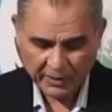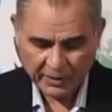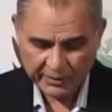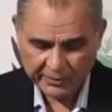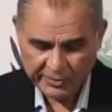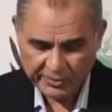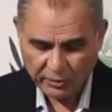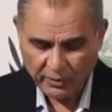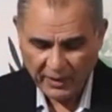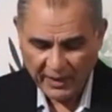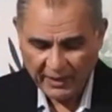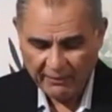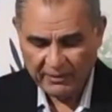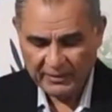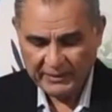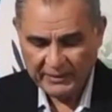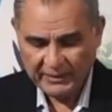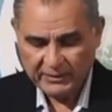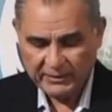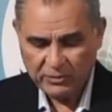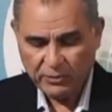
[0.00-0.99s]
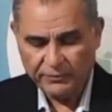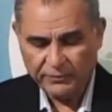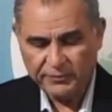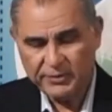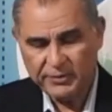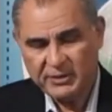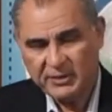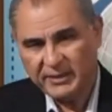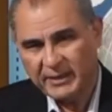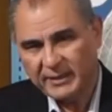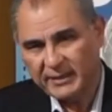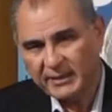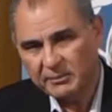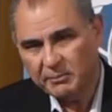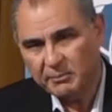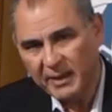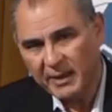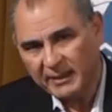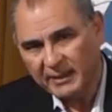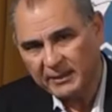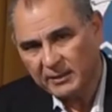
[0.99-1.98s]
So having that sophisticated
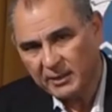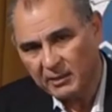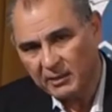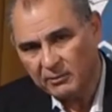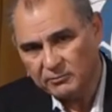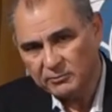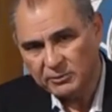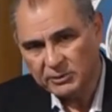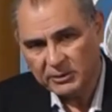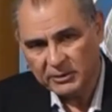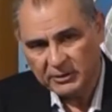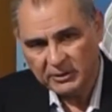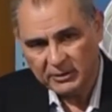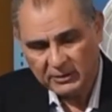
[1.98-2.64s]
background,